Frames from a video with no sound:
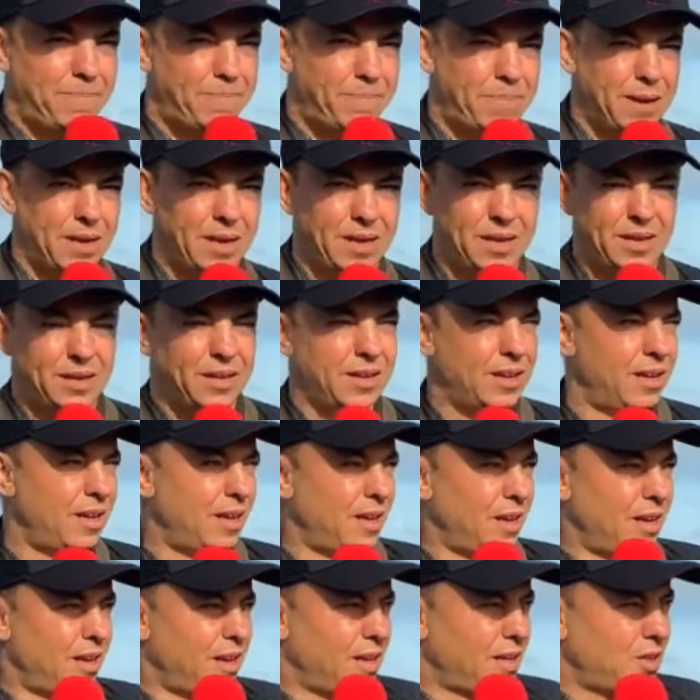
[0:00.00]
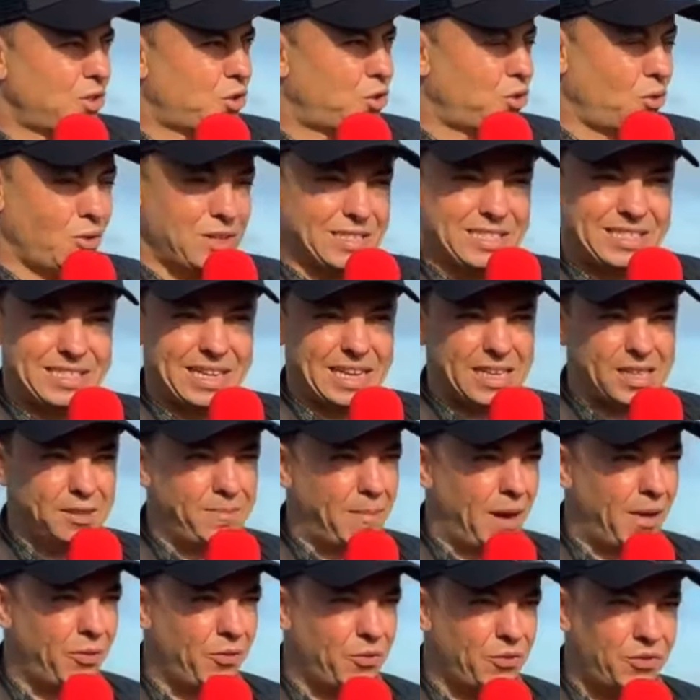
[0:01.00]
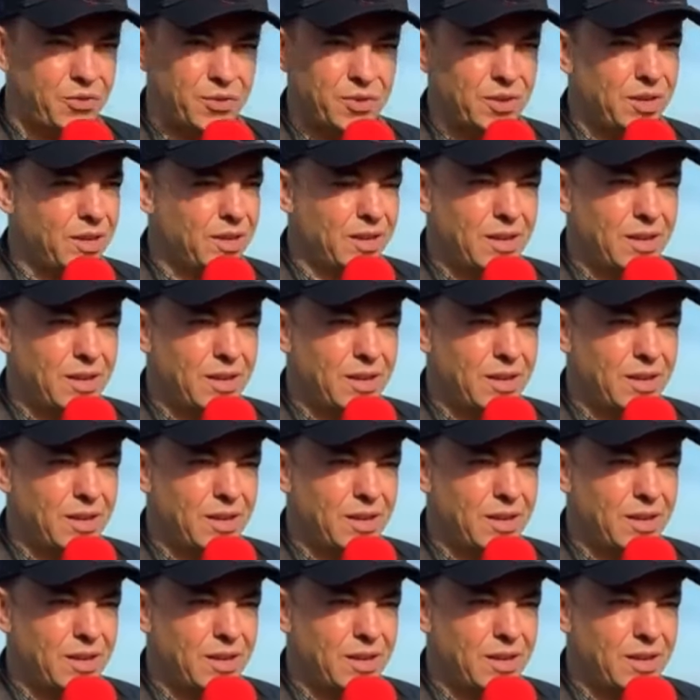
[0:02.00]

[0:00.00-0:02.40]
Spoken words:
been sort of 6 months.